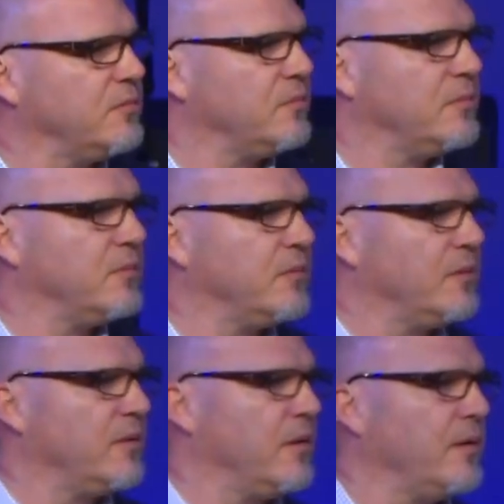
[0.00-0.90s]

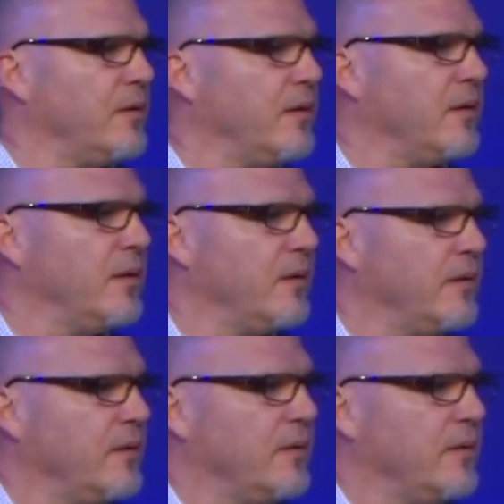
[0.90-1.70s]
[no speech]